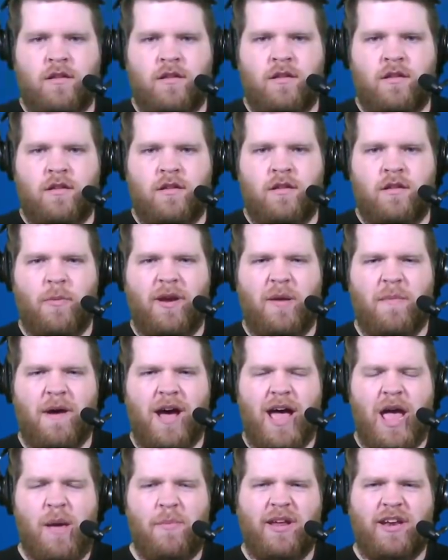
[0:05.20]
Welcome into
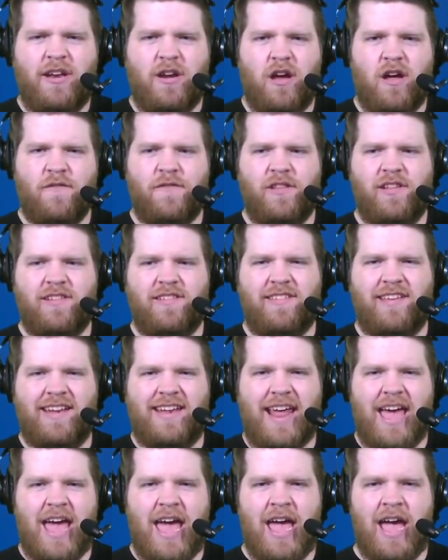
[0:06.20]
Miami Dolphins
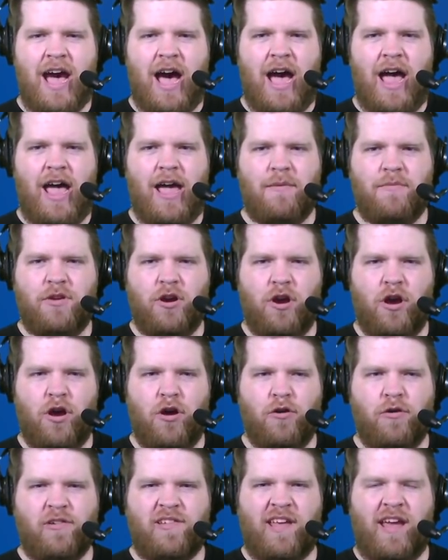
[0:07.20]
Today. I am your
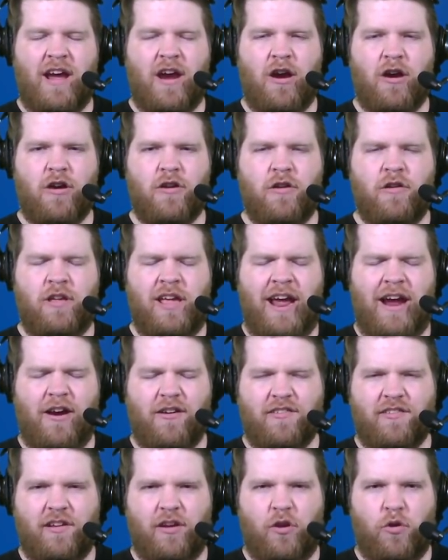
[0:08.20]
host,
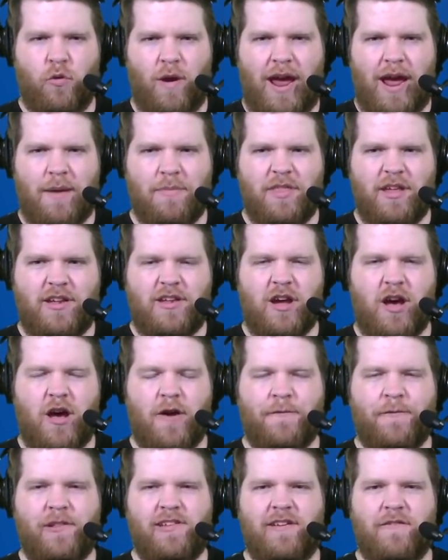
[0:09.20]
Harrison Graham. The
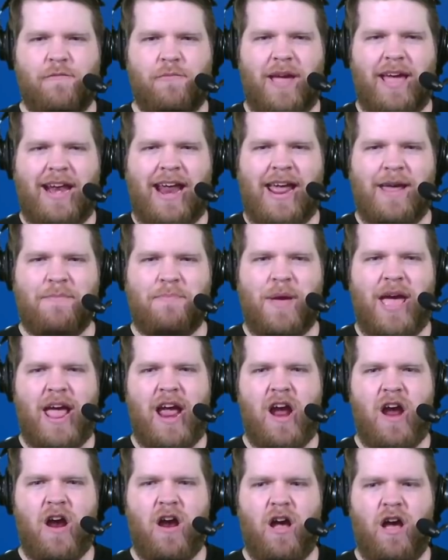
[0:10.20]
Dolphins have made a
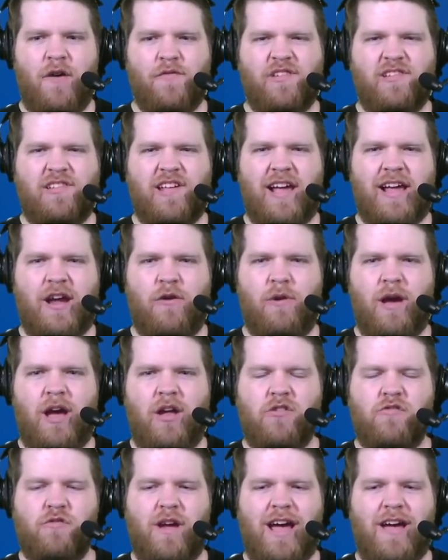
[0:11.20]
pair of
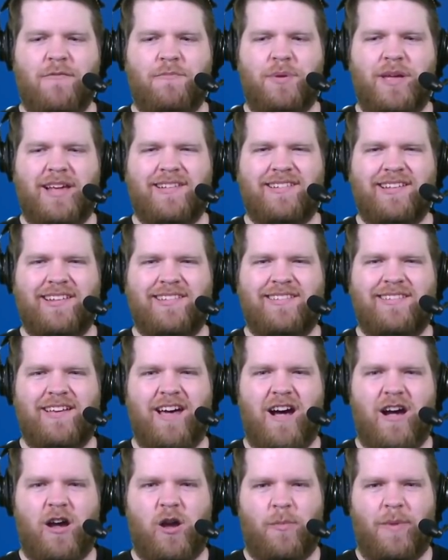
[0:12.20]
second-round draft picks. Let's
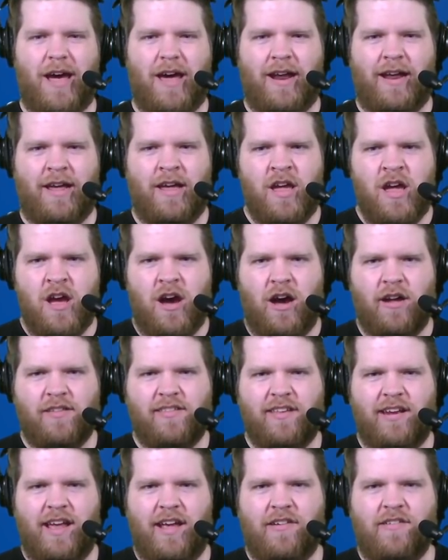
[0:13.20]
talk about it on
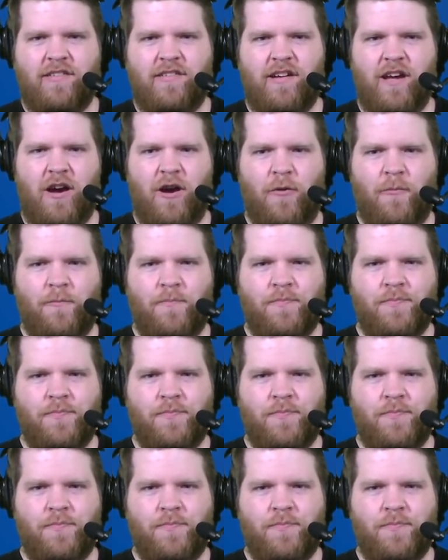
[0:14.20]
today's show.